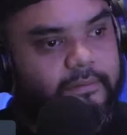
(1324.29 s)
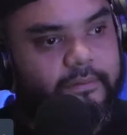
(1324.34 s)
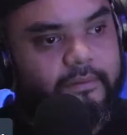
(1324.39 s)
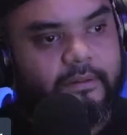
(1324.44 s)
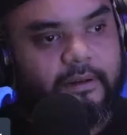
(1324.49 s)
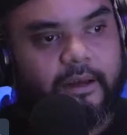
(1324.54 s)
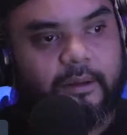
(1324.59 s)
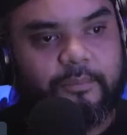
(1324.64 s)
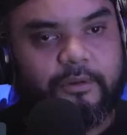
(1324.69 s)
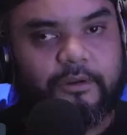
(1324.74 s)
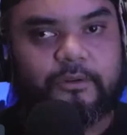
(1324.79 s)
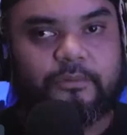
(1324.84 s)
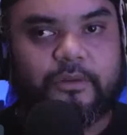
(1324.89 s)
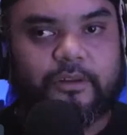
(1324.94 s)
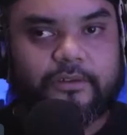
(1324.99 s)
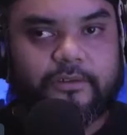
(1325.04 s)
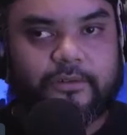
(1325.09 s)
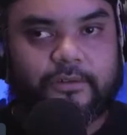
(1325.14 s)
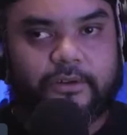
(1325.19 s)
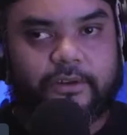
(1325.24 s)
I'm
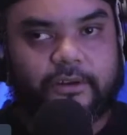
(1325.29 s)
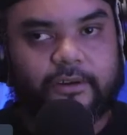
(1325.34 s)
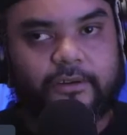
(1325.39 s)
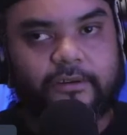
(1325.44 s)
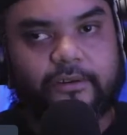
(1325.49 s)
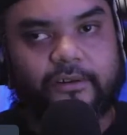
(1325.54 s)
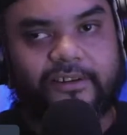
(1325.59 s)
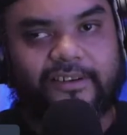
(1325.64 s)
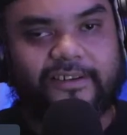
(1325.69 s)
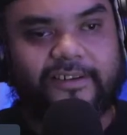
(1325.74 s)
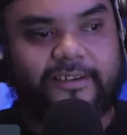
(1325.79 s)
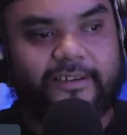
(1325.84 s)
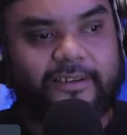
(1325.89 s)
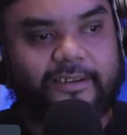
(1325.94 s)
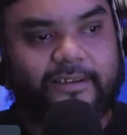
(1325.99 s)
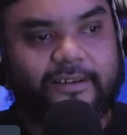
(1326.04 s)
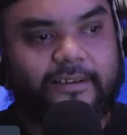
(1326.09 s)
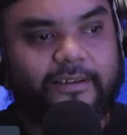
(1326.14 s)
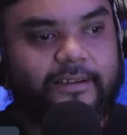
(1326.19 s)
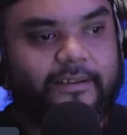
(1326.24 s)
human too.
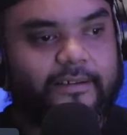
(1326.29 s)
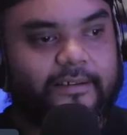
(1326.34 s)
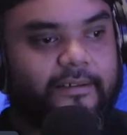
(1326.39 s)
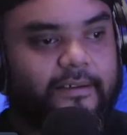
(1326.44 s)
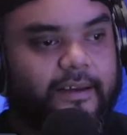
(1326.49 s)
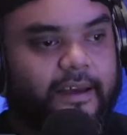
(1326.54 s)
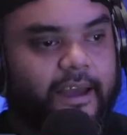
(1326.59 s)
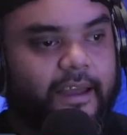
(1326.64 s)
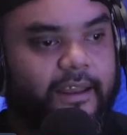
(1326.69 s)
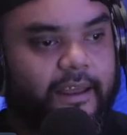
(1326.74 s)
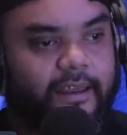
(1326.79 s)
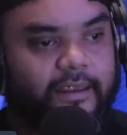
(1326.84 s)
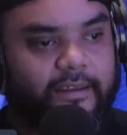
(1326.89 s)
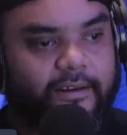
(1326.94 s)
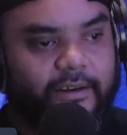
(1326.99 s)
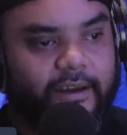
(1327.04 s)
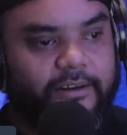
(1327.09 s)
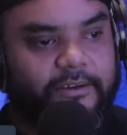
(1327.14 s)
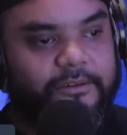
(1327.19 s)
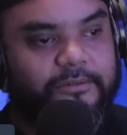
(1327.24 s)

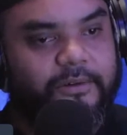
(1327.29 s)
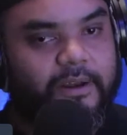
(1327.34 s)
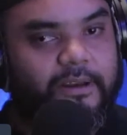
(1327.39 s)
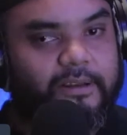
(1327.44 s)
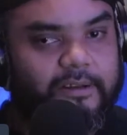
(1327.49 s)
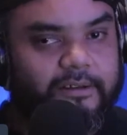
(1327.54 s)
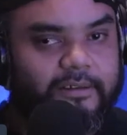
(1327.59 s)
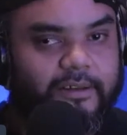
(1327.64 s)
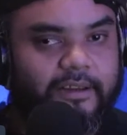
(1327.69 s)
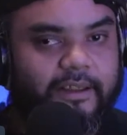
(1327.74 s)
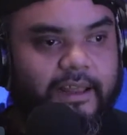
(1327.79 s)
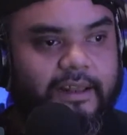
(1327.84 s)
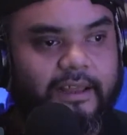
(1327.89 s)
I do regular things.